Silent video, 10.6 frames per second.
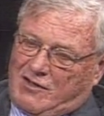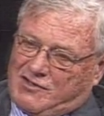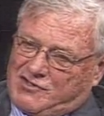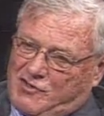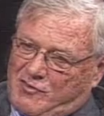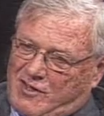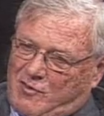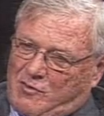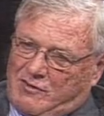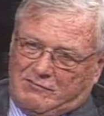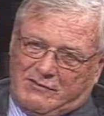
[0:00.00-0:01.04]
so that
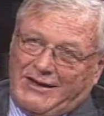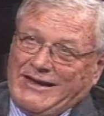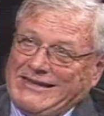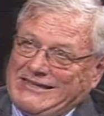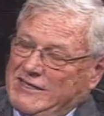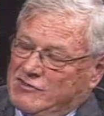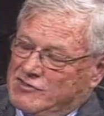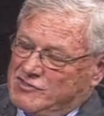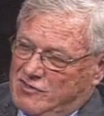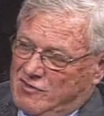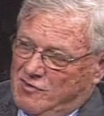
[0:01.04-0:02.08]
when 18 or
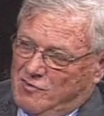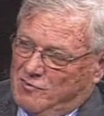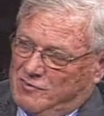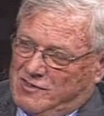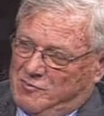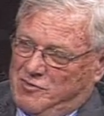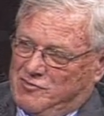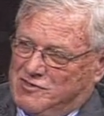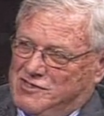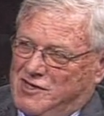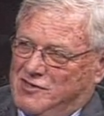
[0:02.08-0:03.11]
so computer
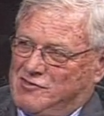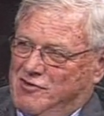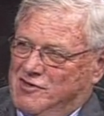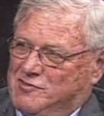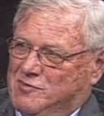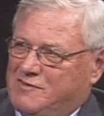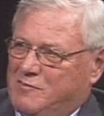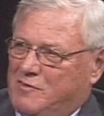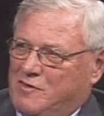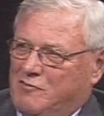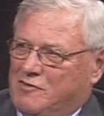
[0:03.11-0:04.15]
science graduates from
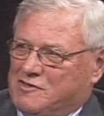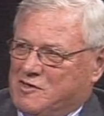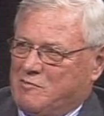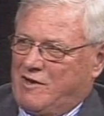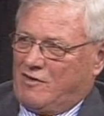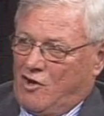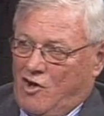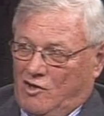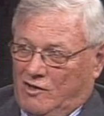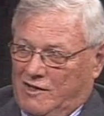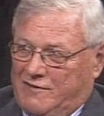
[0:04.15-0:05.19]
the University of Maine
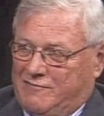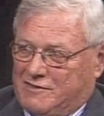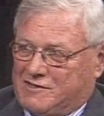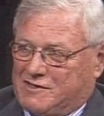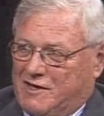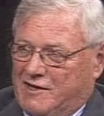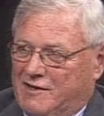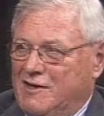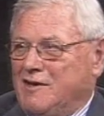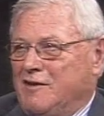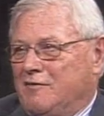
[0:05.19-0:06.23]
all leave the state,
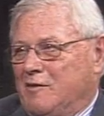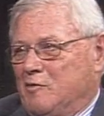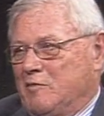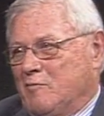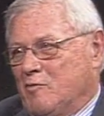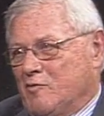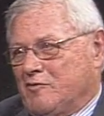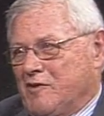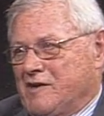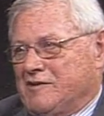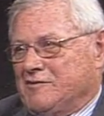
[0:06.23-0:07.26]
they would be more
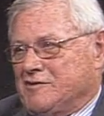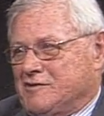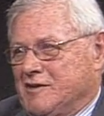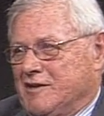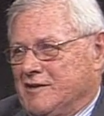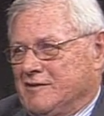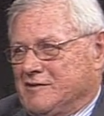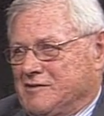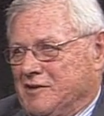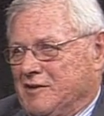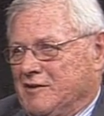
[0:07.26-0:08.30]
attracted to stay in the
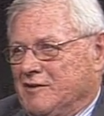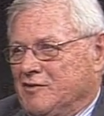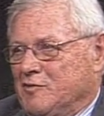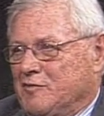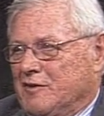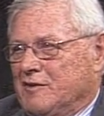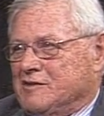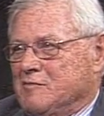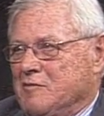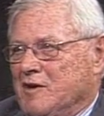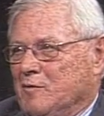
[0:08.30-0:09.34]
state and do things
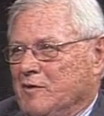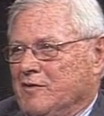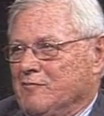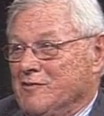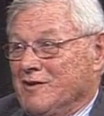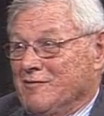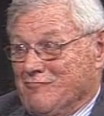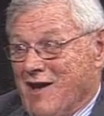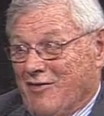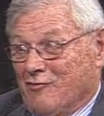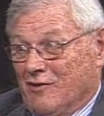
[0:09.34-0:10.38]
in Maine where they'd really
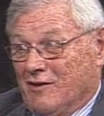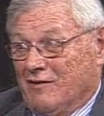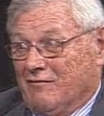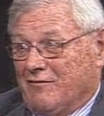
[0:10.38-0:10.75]
rather live.